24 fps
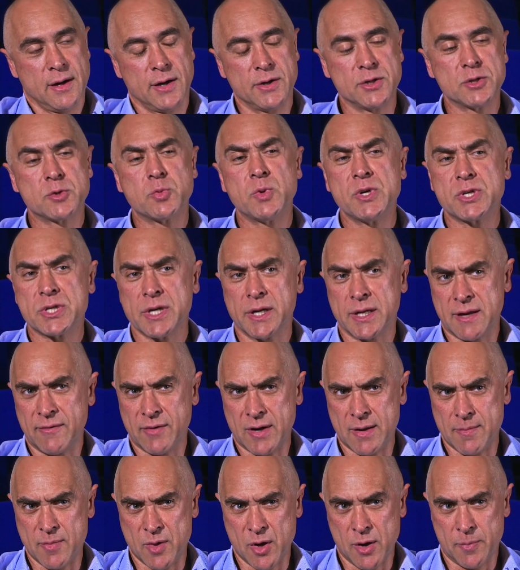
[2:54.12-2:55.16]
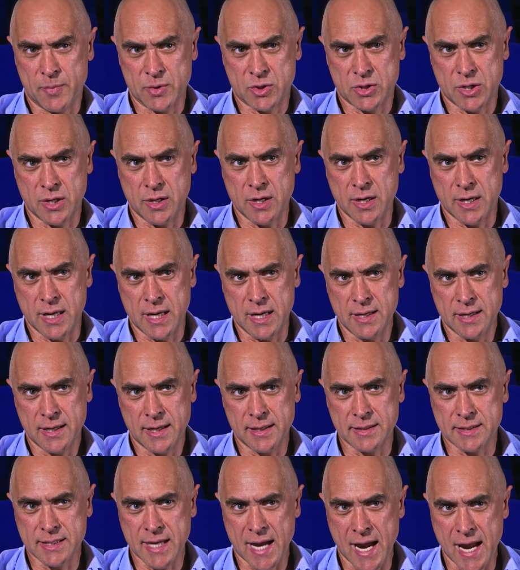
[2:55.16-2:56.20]
I just wish I'd given him the opportunity
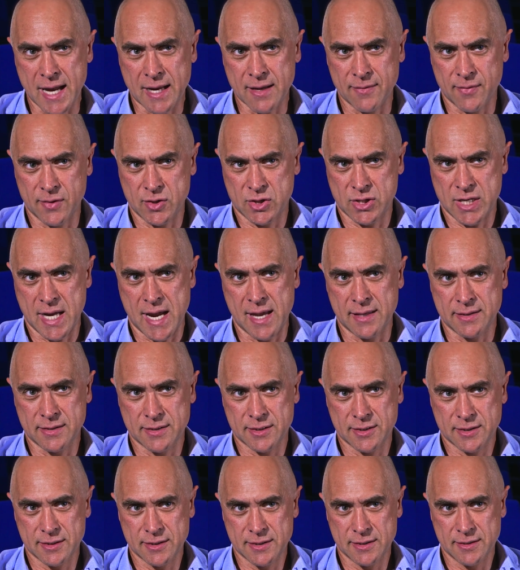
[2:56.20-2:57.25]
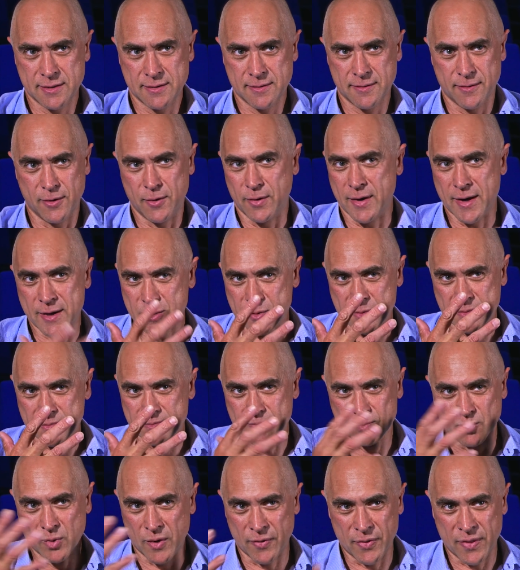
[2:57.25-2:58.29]
and taken the chance. Who knows
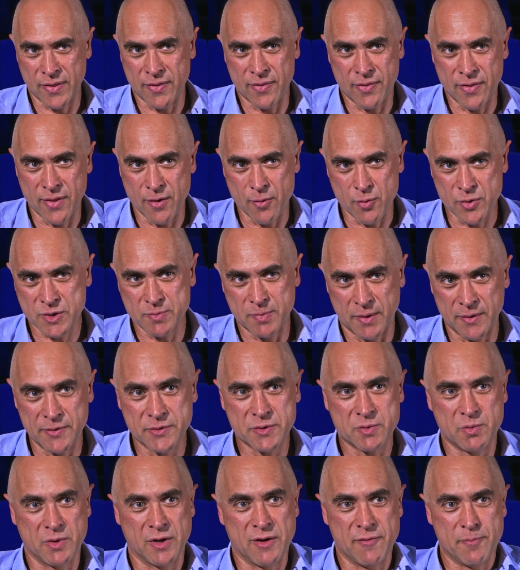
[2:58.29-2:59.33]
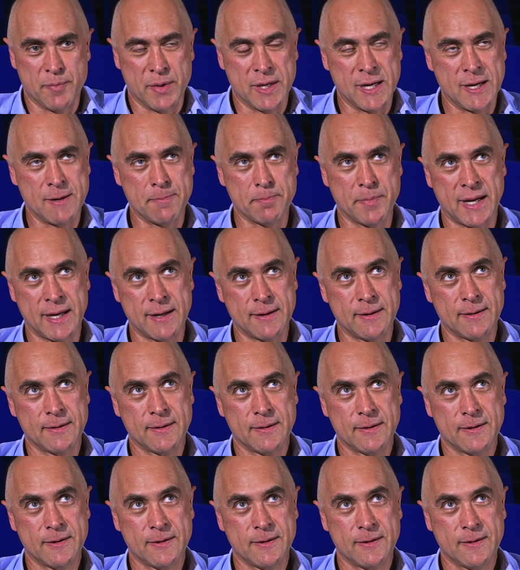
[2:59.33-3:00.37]
what the response would have been, but
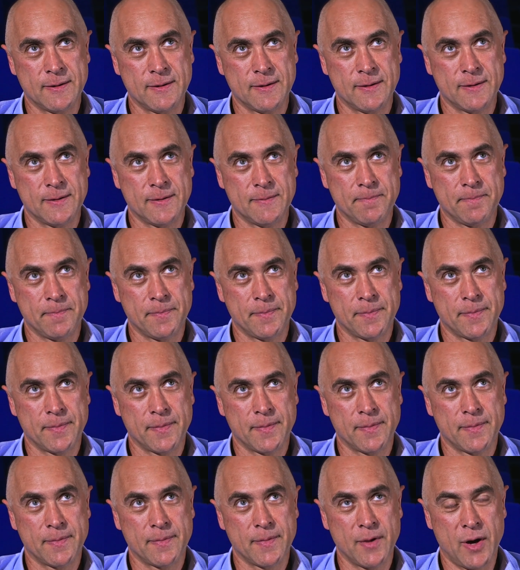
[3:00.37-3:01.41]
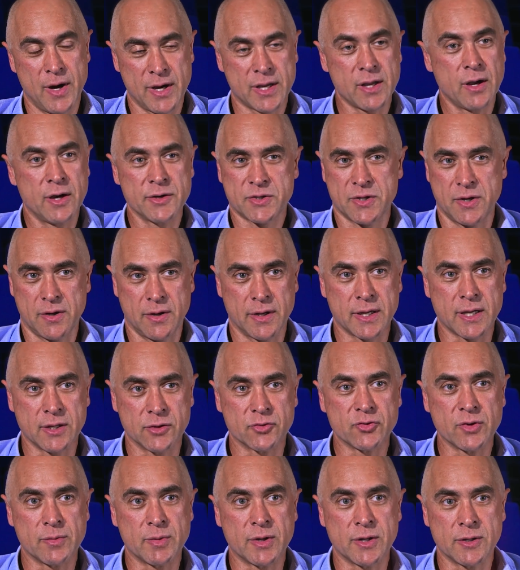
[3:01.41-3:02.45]
I, I certainly
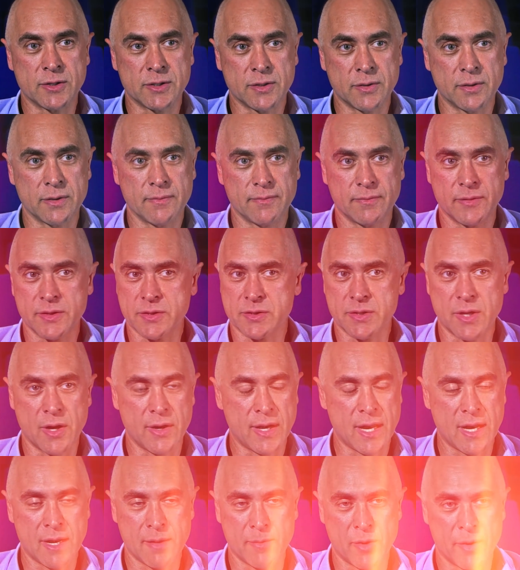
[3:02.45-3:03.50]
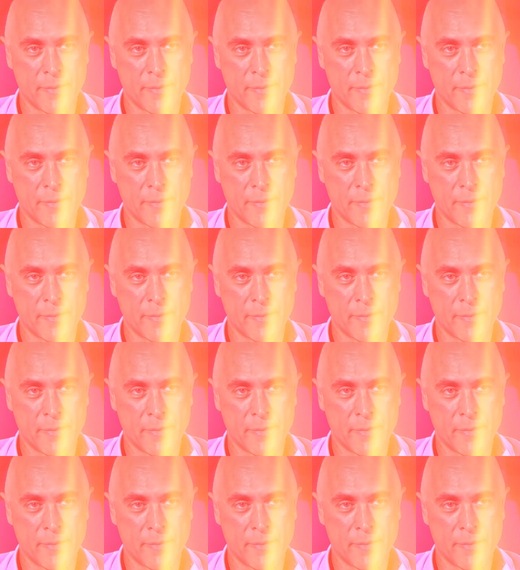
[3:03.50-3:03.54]
contributed to it. There's no doubt in